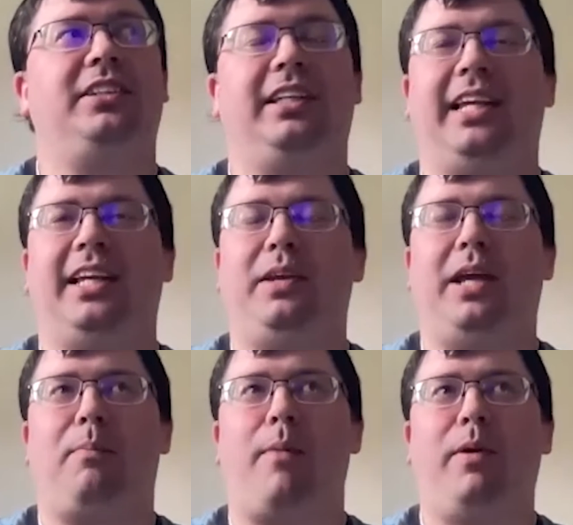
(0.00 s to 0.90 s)

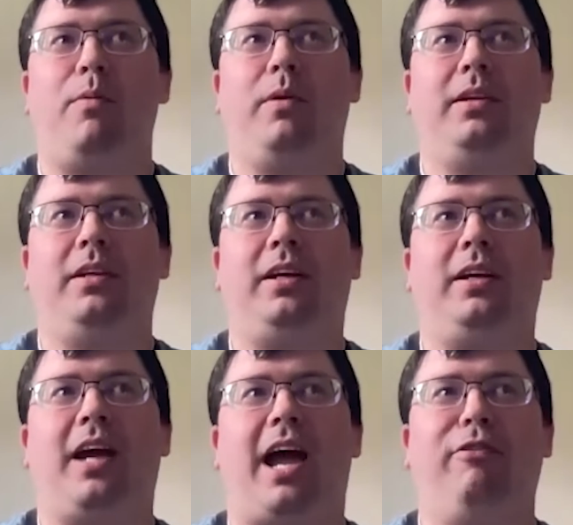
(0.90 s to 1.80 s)
It probably.
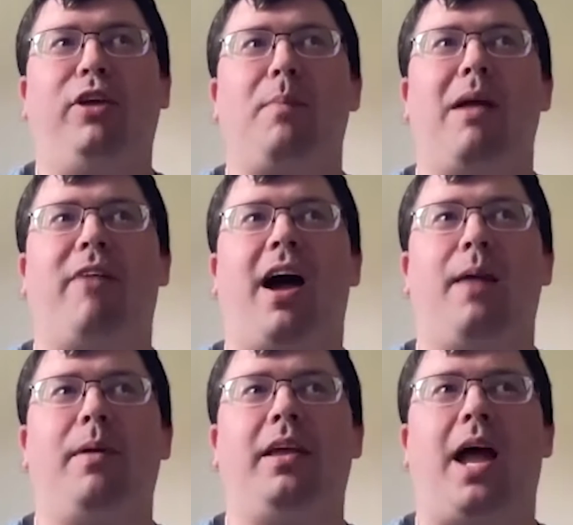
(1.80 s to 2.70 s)
I feel like my
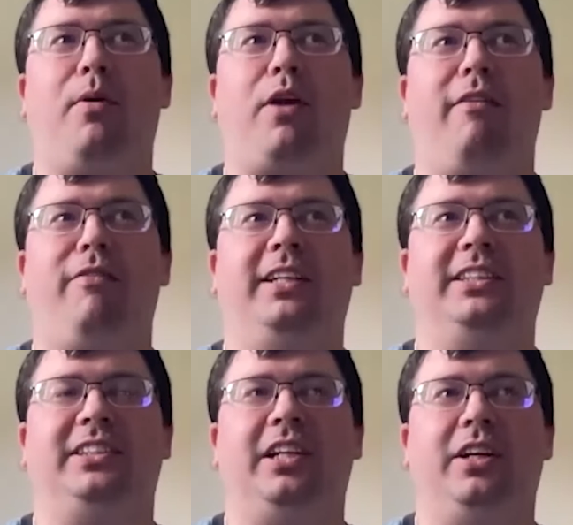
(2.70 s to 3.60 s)
vibe I put off
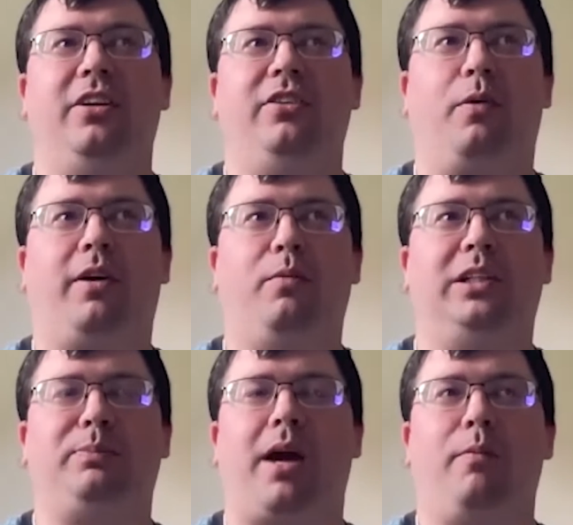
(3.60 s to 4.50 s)
is dork,
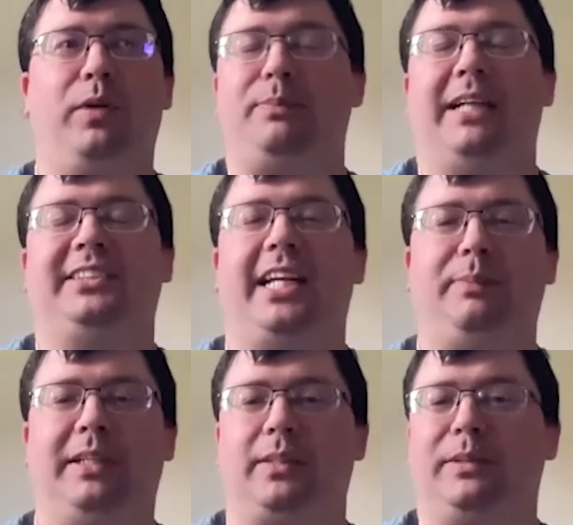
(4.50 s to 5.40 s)
which makes sense
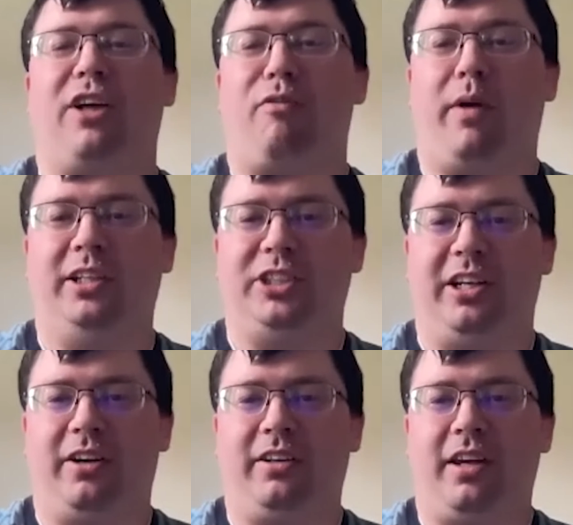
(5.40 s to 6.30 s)
because I'm a software
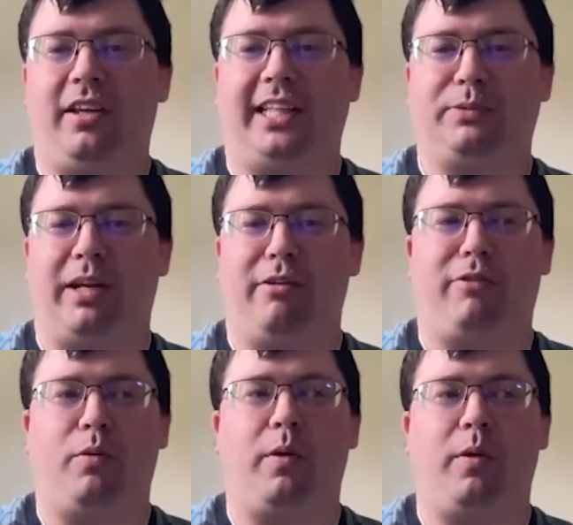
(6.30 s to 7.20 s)
engineer. That's what I do for
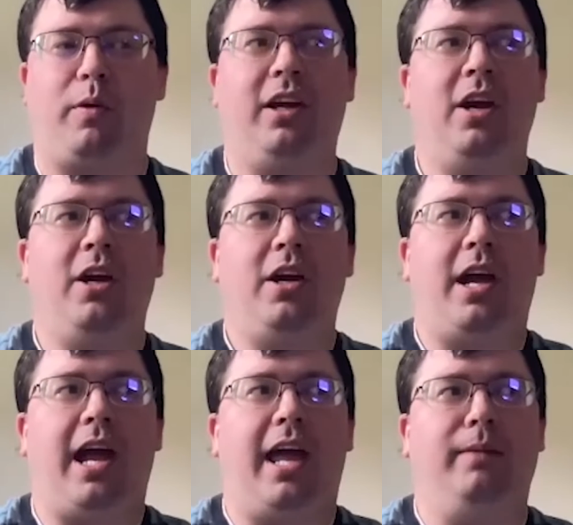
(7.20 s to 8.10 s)
work,
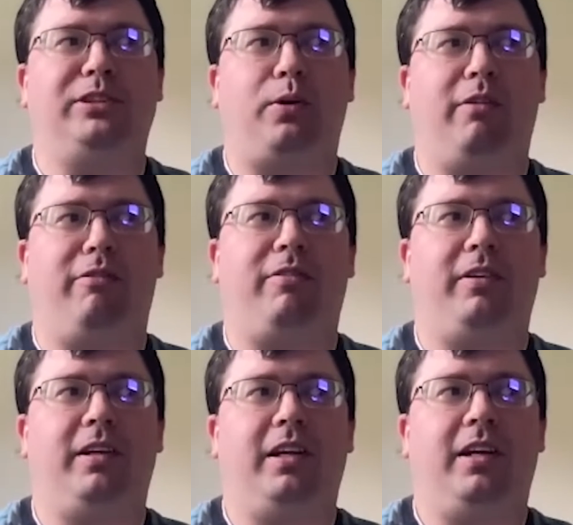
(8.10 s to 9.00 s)
and I'm sort of
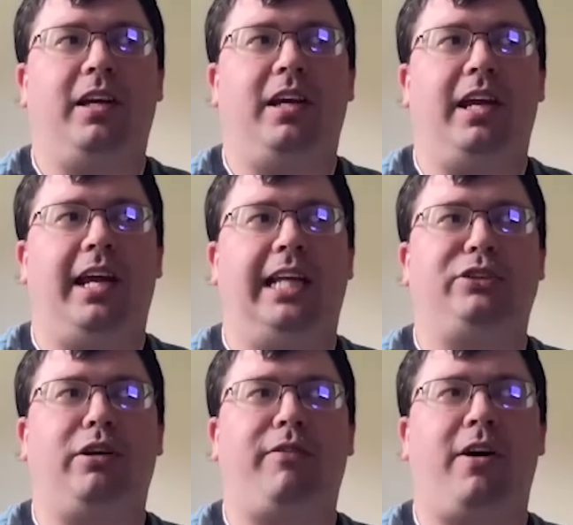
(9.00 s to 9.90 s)

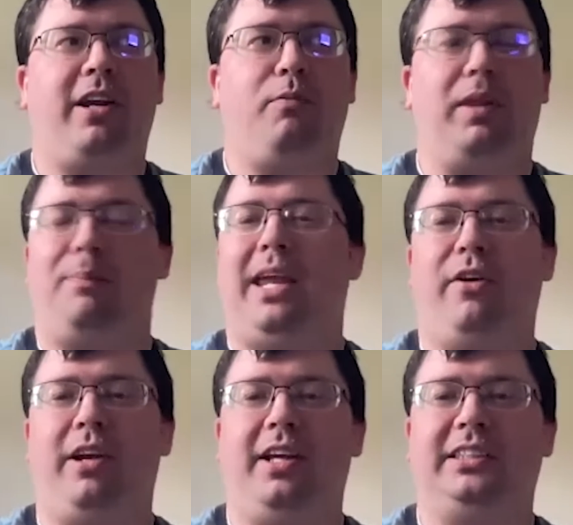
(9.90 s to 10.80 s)
introverted with
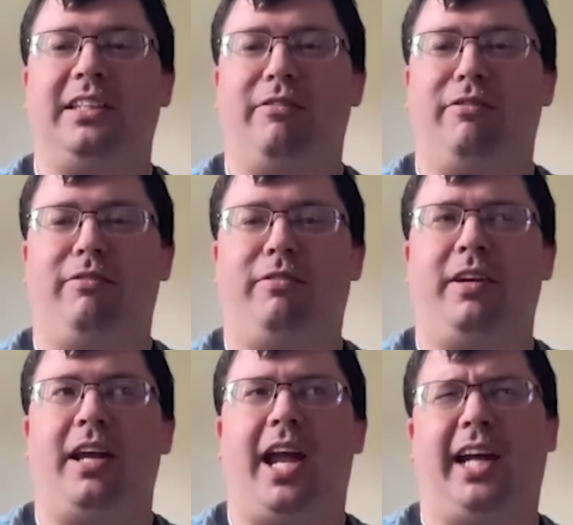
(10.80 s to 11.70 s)
periods of
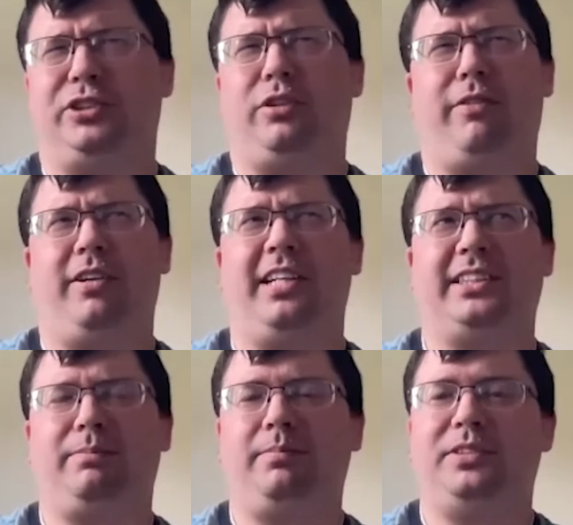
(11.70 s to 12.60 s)

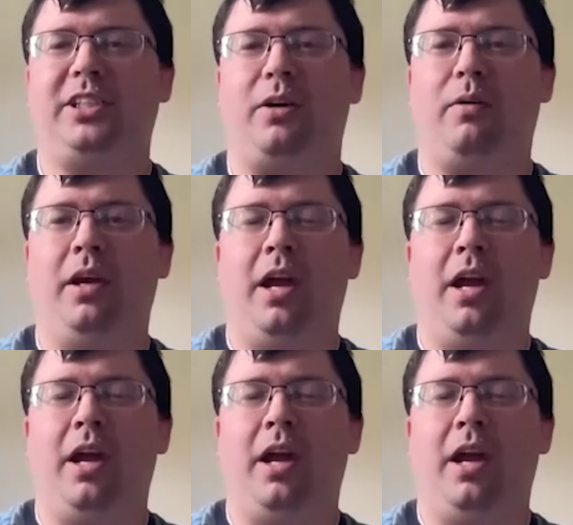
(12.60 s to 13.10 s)
extrovertism. So